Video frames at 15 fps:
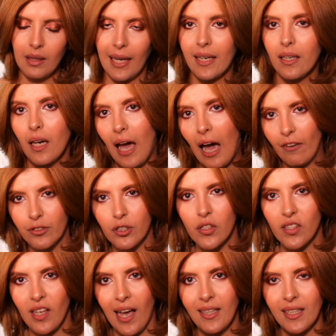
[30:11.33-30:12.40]
like after
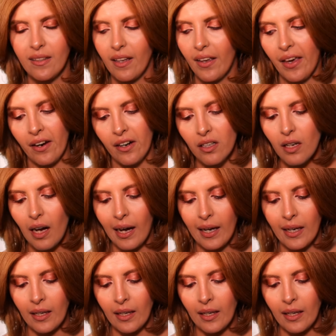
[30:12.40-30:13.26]
styling the hair,